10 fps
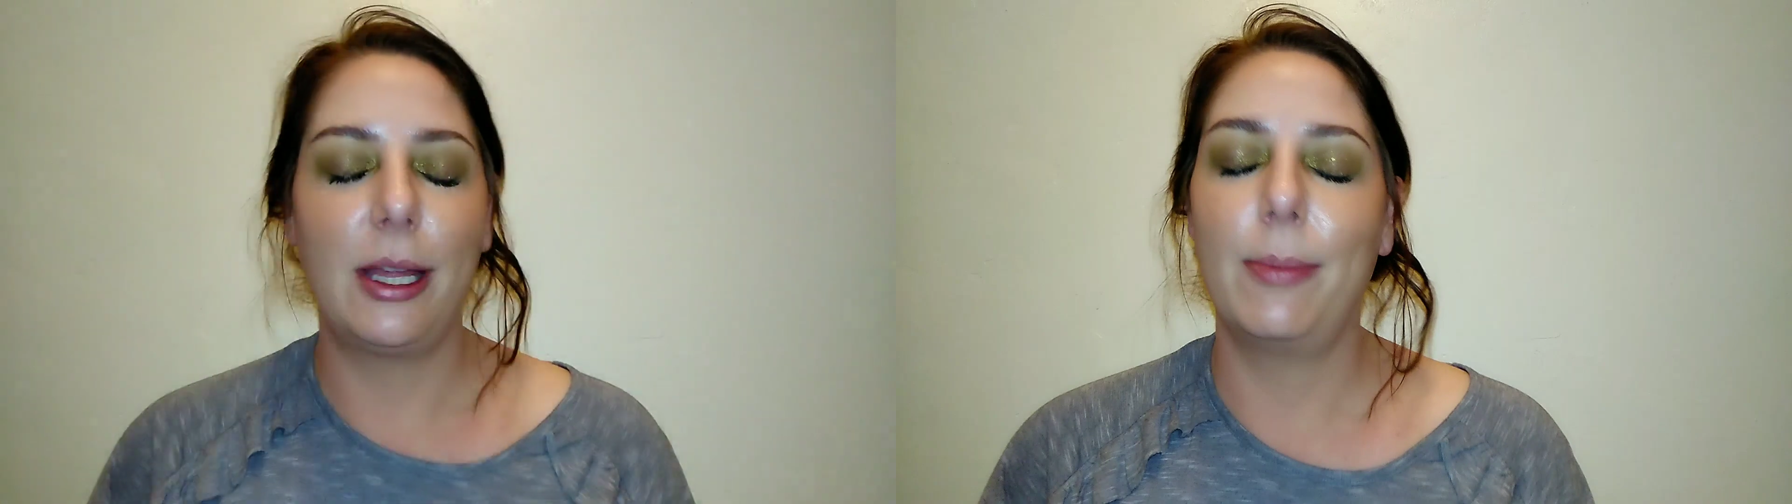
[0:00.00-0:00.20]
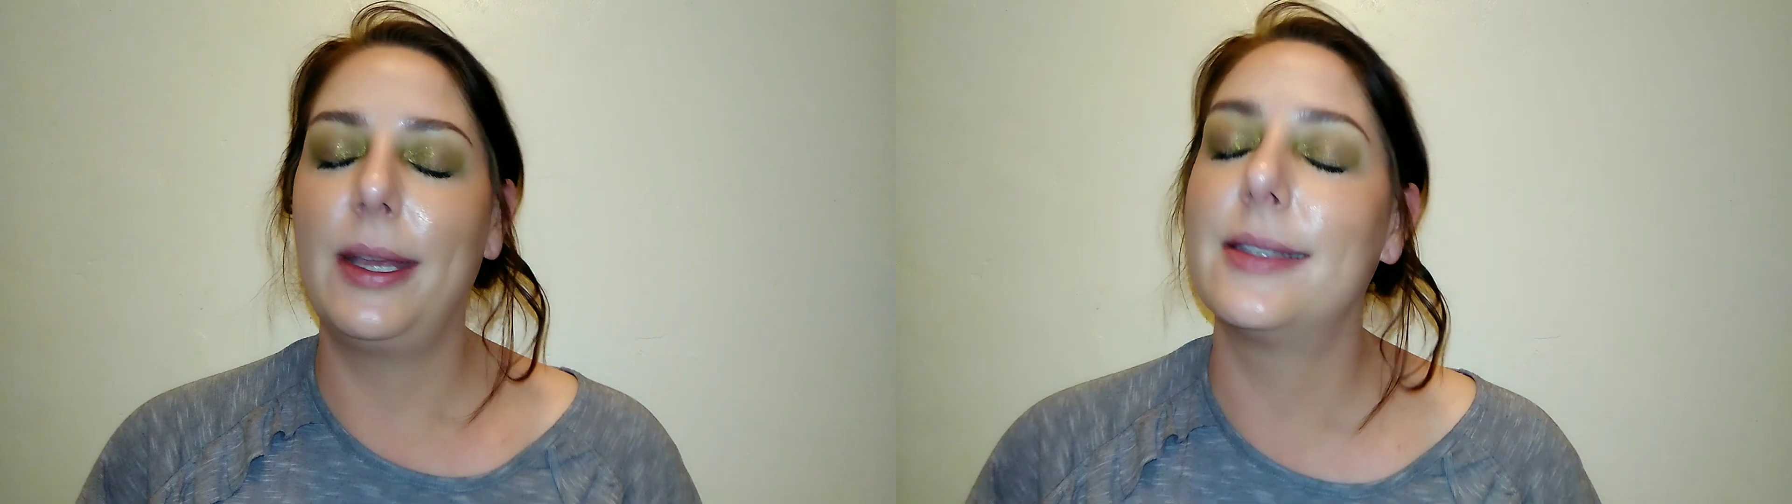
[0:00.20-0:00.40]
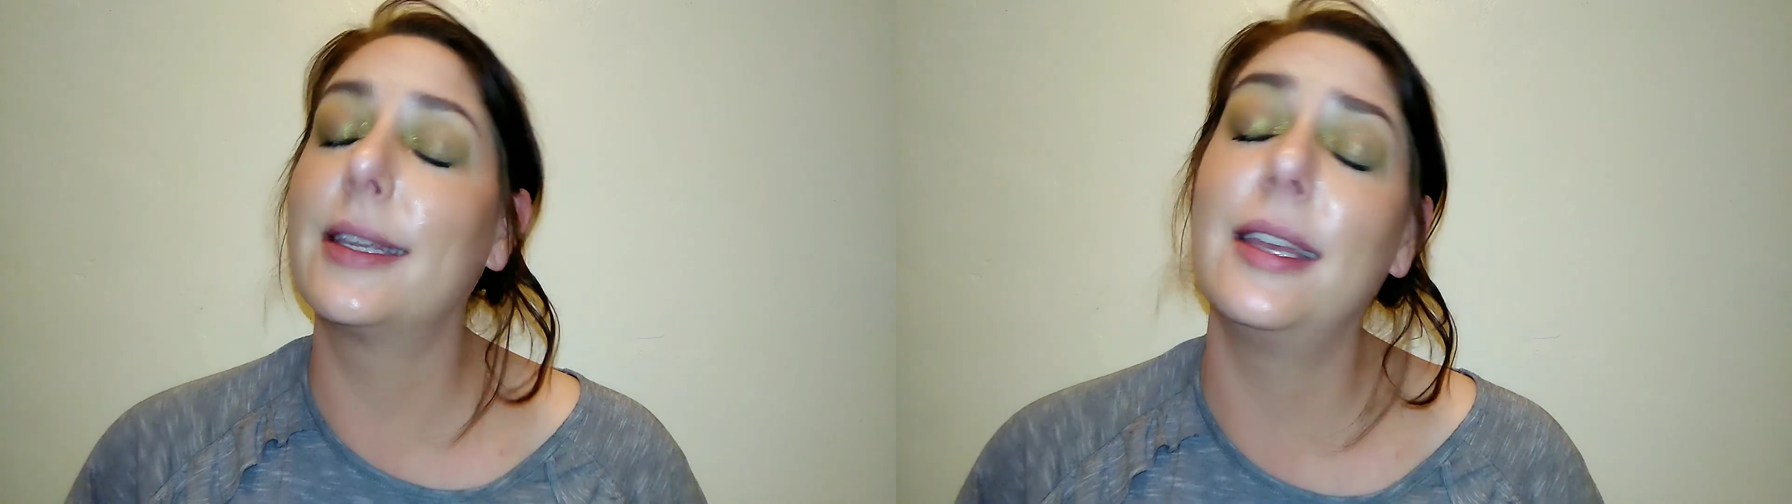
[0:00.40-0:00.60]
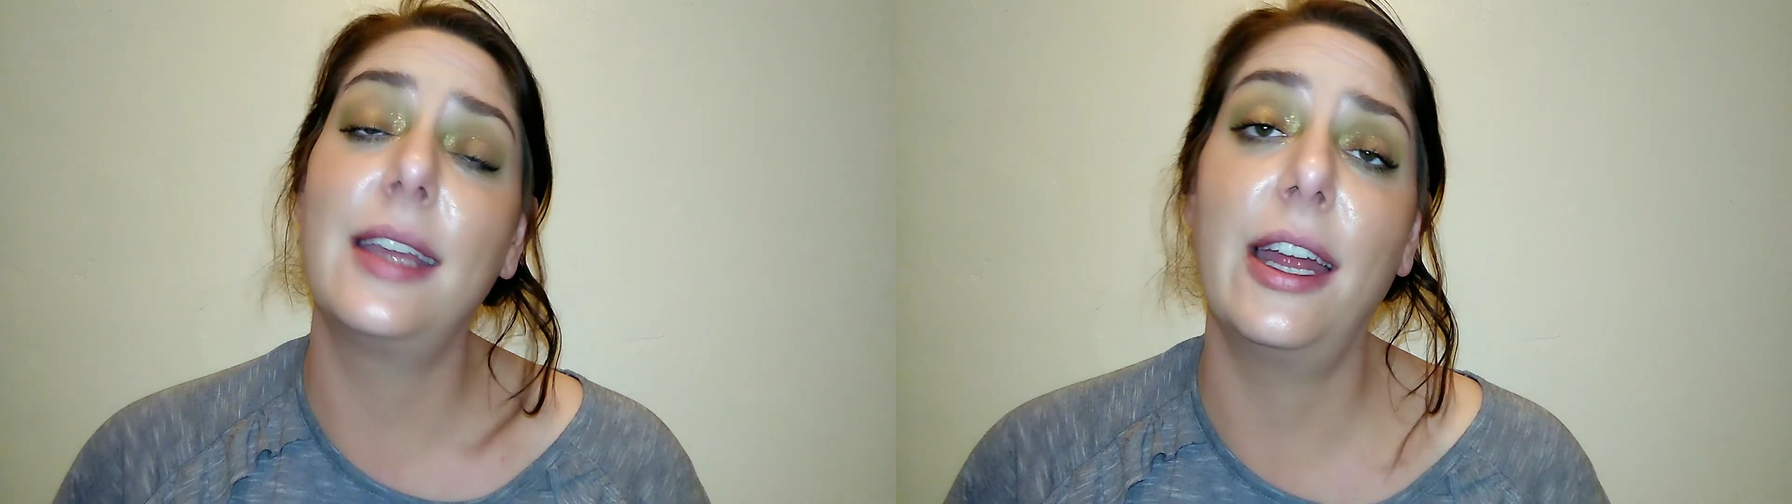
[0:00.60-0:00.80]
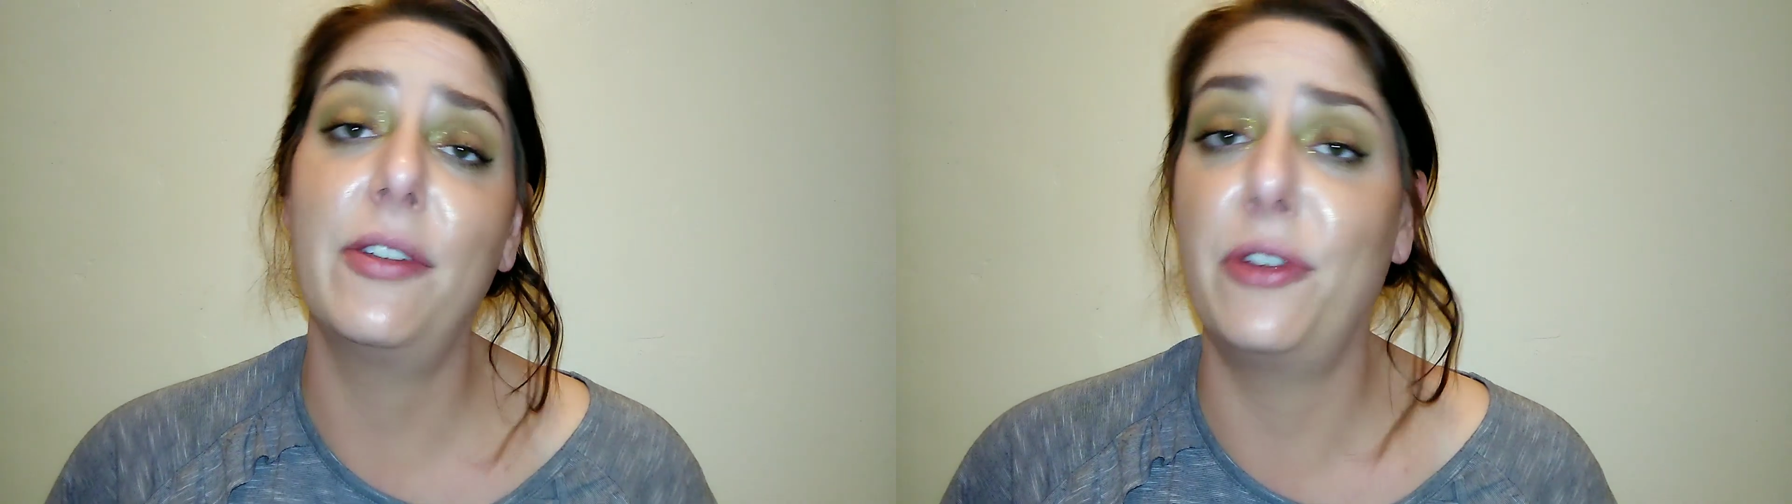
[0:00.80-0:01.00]
it can be
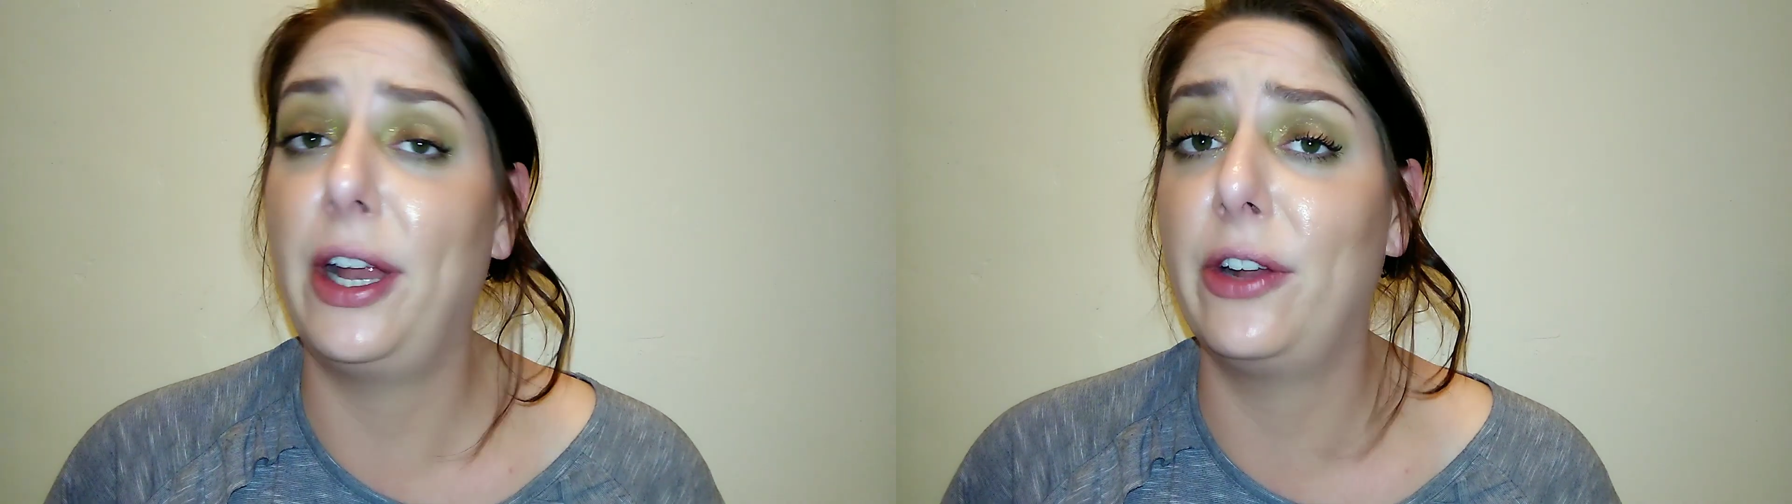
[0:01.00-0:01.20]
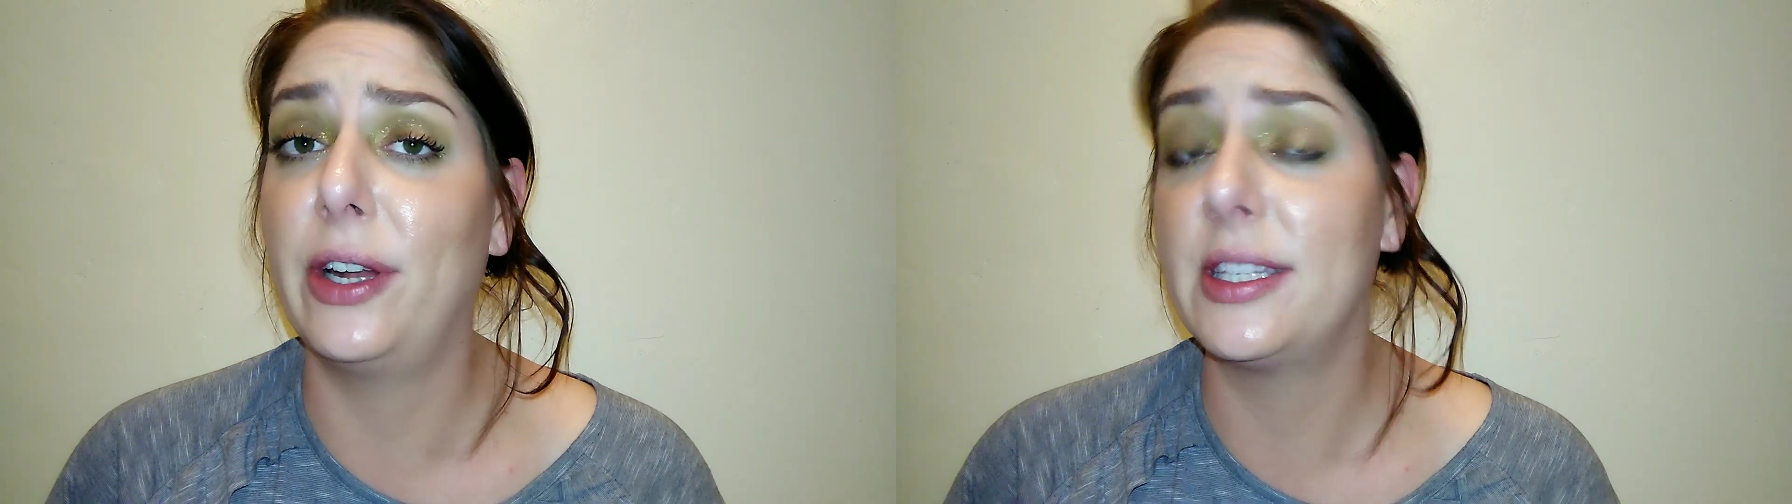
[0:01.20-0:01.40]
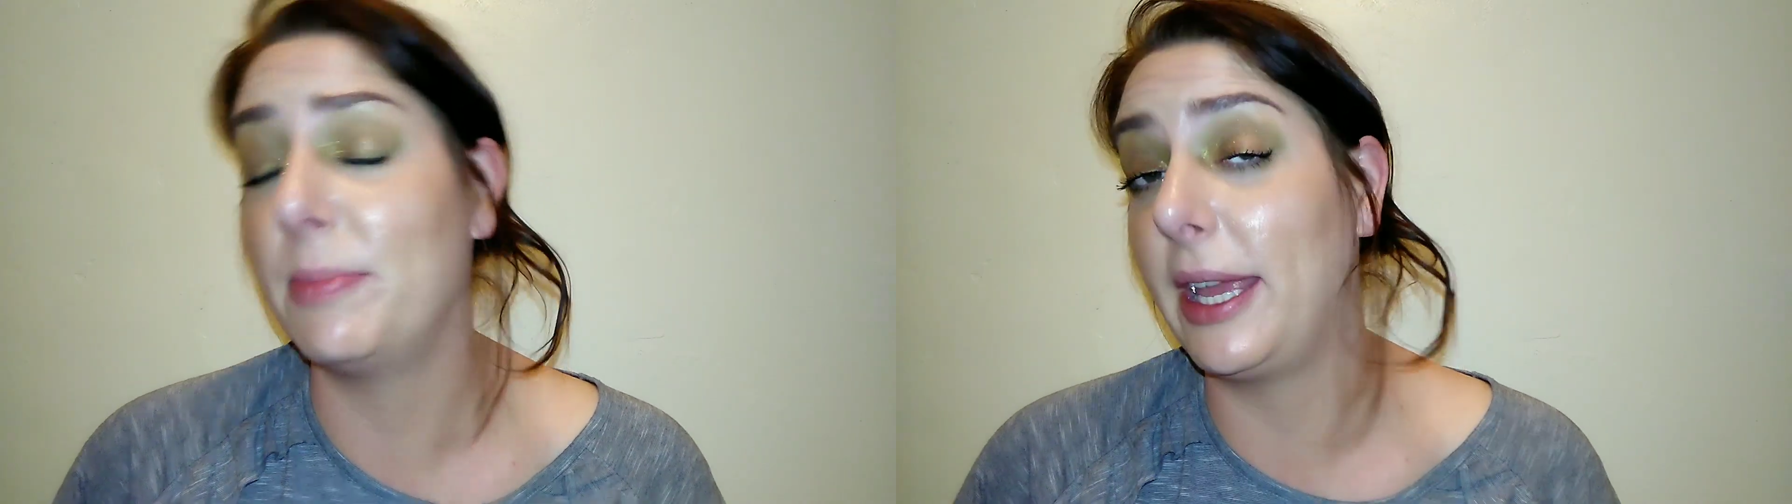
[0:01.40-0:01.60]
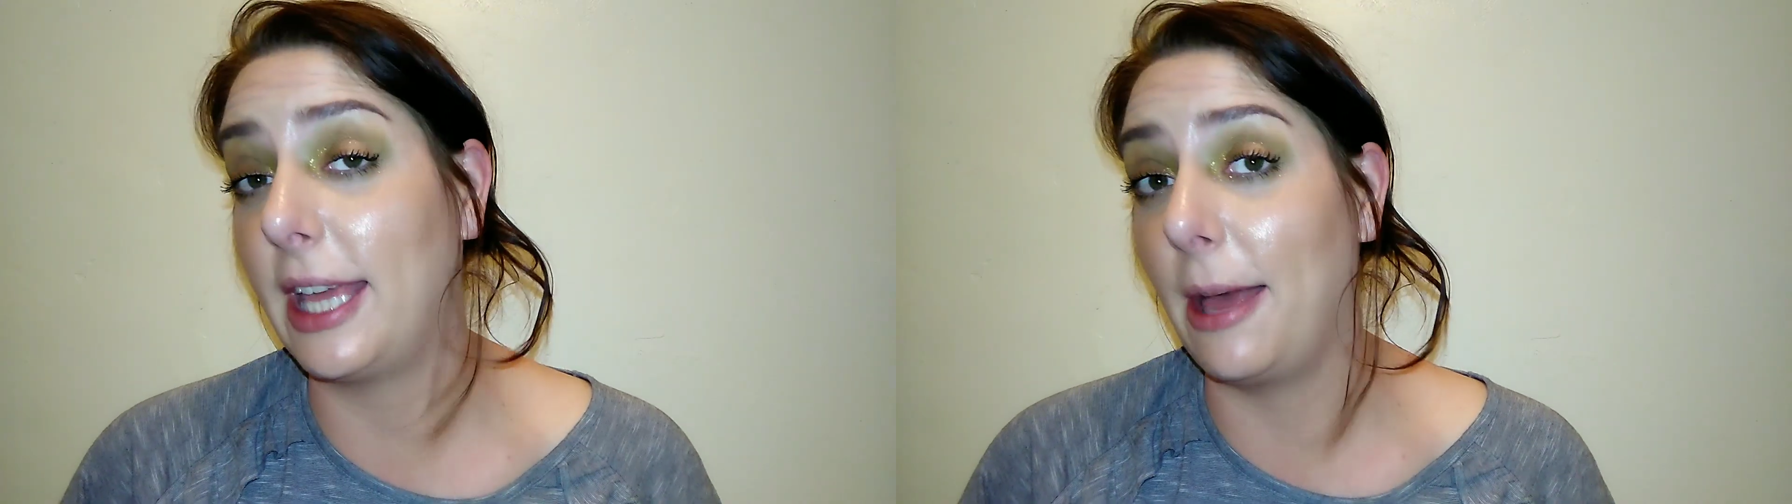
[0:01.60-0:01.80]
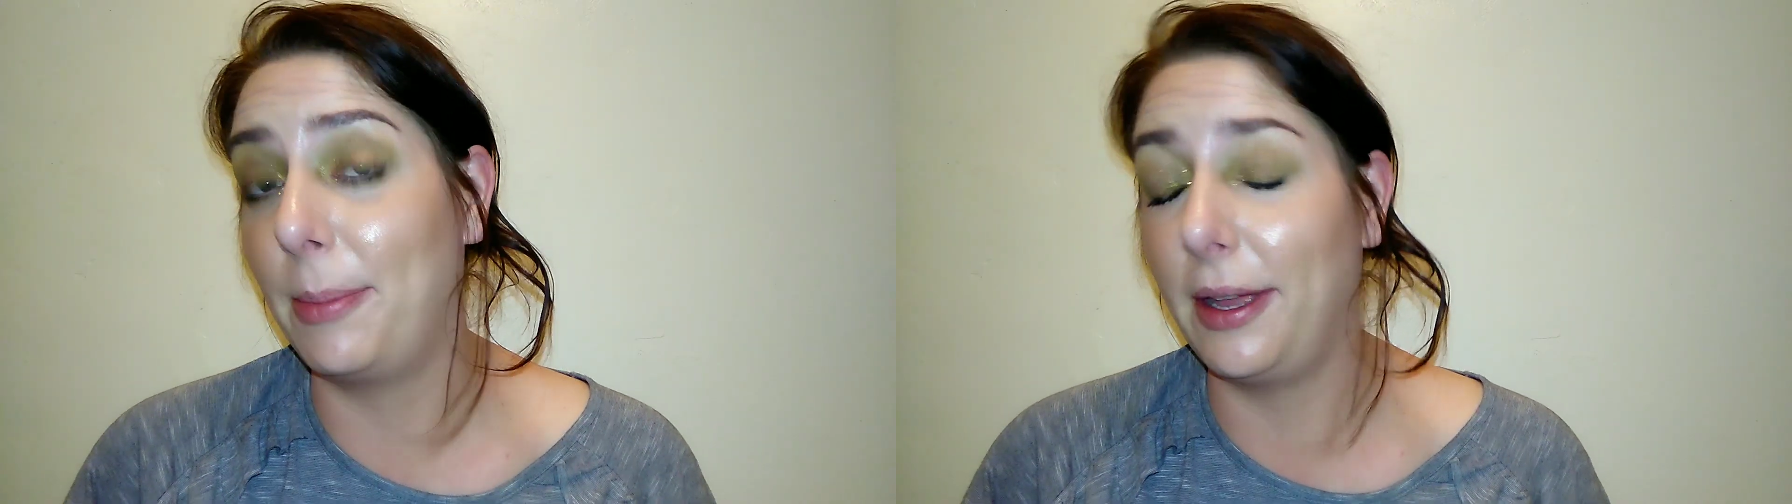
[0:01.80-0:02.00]
skincare, fragrance,
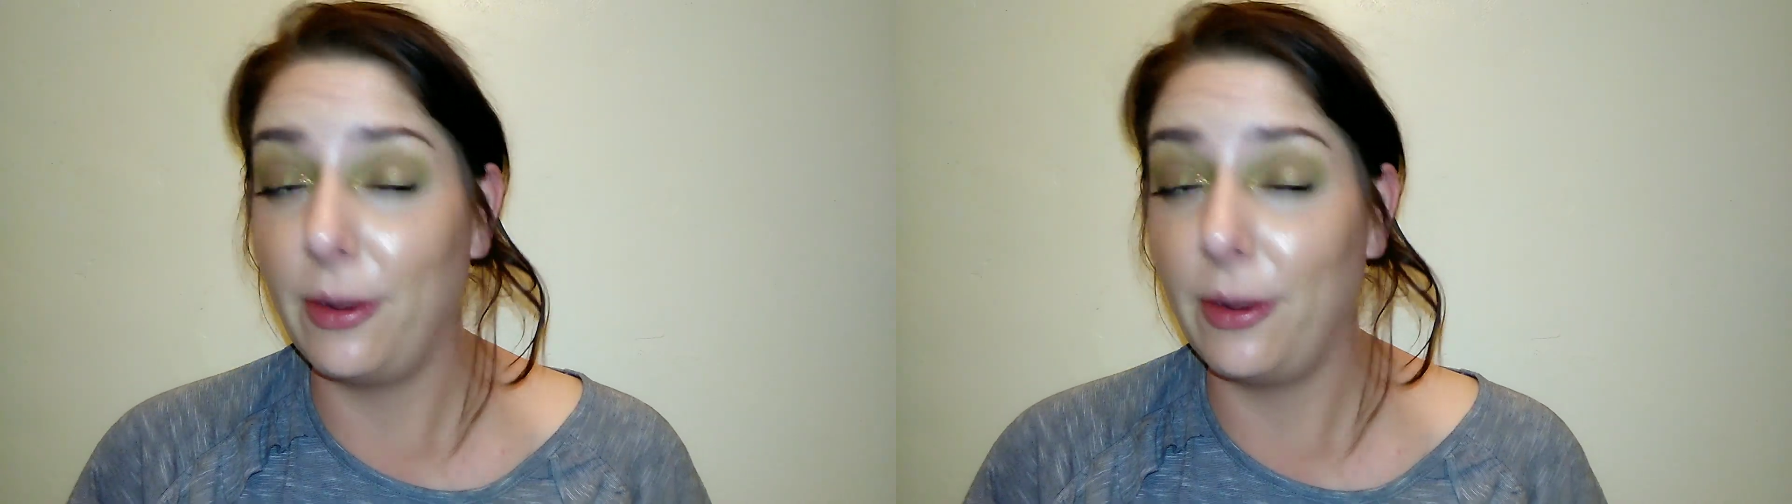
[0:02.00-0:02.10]
makeup.